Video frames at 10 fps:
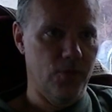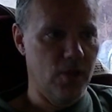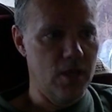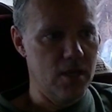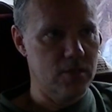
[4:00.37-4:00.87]
with
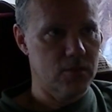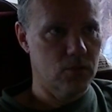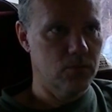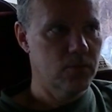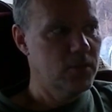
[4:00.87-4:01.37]
the heat,
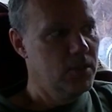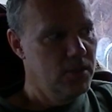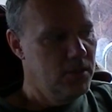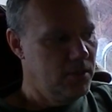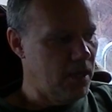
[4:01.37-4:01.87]
so
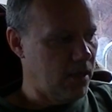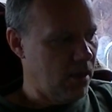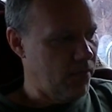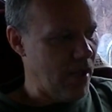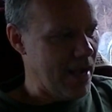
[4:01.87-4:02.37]
that
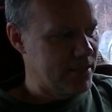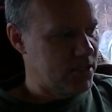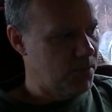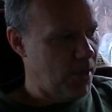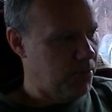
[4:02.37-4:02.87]
kind of
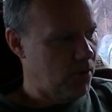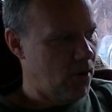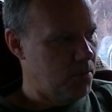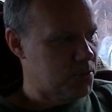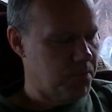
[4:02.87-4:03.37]
adds to my
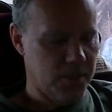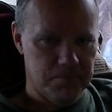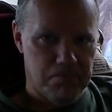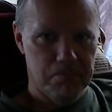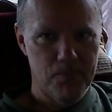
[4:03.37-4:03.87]
problems, but
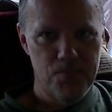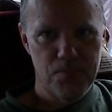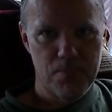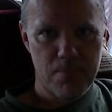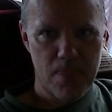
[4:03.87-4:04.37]

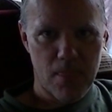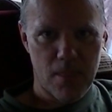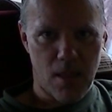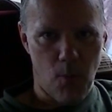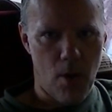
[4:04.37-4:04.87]

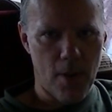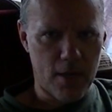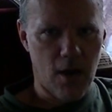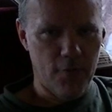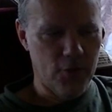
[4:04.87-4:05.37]
I want my
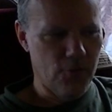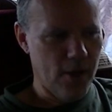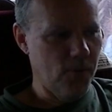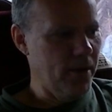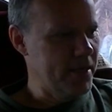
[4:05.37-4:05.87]
coffee
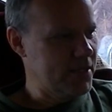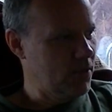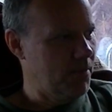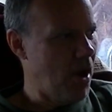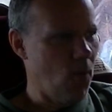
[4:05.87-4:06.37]
right away,
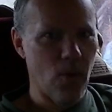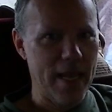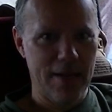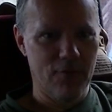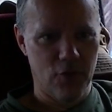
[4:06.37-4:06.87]
so I'm not
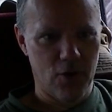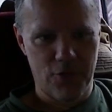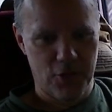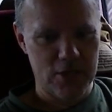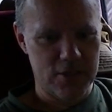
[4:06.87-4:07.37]
waiting for
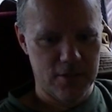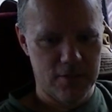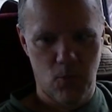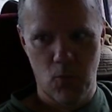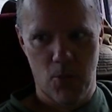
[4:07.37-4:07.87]
things
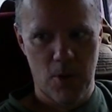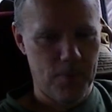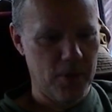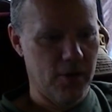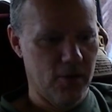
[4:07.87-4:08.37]
to warm
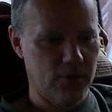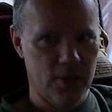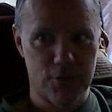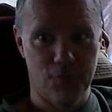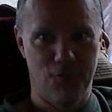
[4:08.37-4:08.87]
up in here.
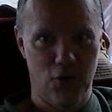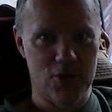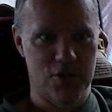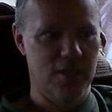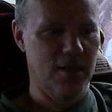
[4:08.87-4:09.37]
That's the
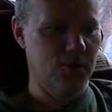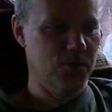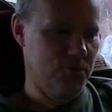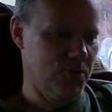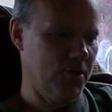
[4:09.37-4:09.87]
first thing that
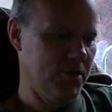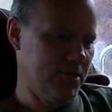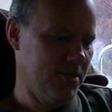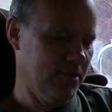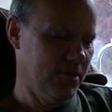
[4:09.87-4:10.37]
goes on
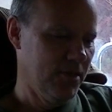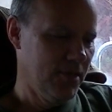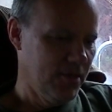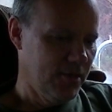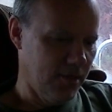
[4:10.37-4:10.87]
is the
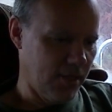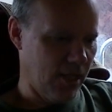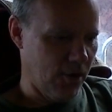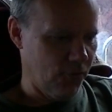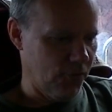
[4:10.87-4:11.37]

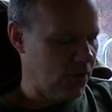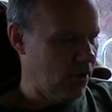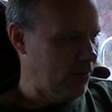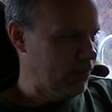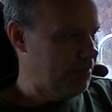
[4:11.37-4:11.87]
kettle for
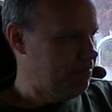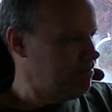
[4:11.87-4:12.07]
coffee.